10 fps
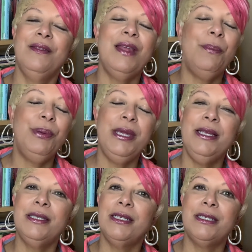
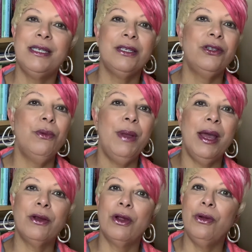that says no
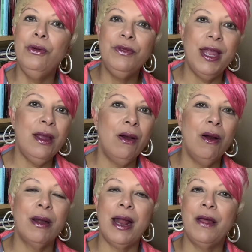matter who they
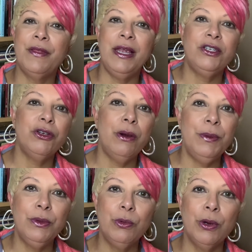are and how they show up
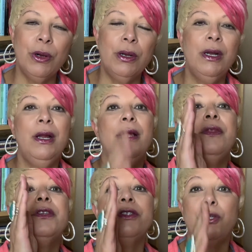in the world,
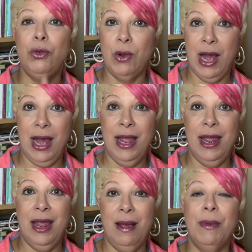this is who I
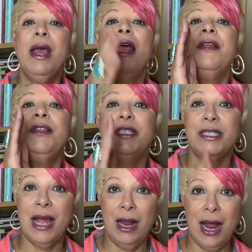am, and this is
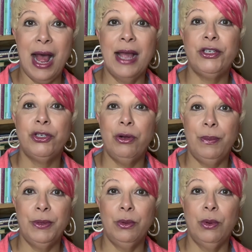how I show
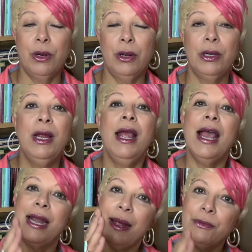up in the world.
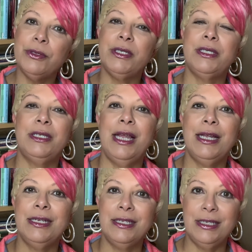And I'm going to stay
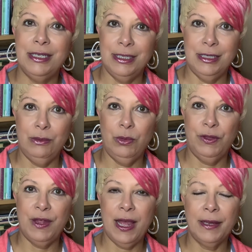consistent
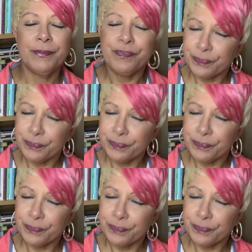with that.